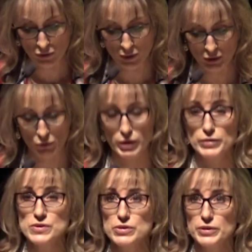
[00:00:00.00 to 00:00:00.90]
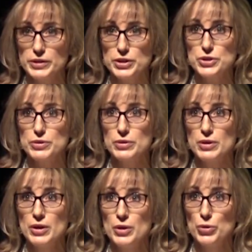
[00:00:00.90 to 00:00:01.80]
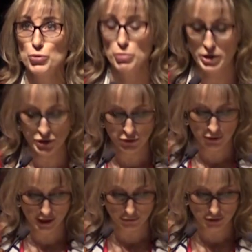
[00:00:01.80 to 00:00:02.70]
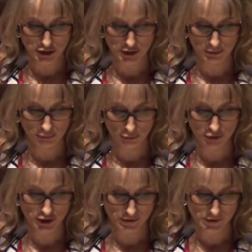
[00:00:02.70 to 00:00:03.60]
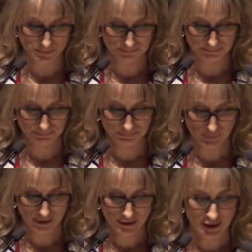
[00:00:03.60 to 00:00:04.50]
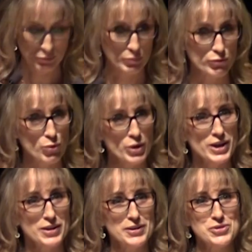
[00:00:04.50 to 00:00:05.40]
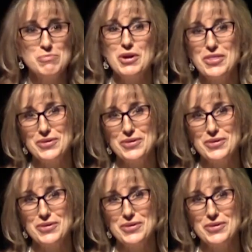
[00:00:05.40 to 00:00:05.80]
economic reconciliation through major energy projects. But before getting to my